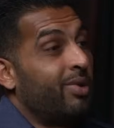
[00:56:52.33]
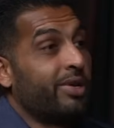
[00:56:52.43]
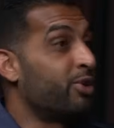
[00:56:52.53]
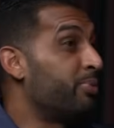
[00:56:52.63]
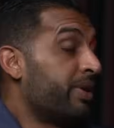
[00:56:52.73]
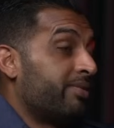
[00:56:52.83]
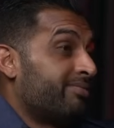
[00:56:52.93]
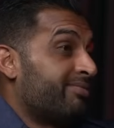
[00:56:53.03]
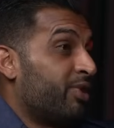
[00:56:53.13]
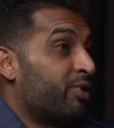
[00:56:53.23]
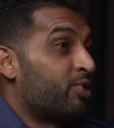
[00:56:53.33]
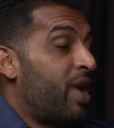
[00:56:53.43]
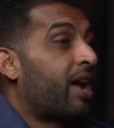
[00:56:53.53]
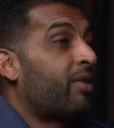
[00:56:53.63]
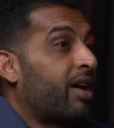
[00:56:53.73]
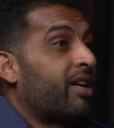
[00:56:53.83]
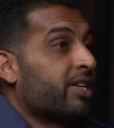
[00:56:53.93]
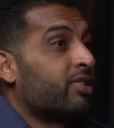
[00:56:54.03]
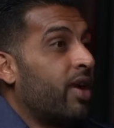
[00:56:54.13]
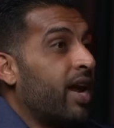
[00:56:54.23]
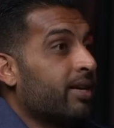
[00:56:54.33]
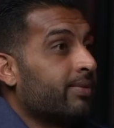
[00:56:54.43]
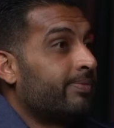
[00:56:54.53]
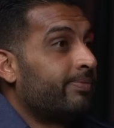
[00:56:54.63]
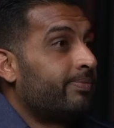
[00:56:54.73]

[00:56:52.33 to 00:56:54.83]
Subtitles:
well, your track record is great,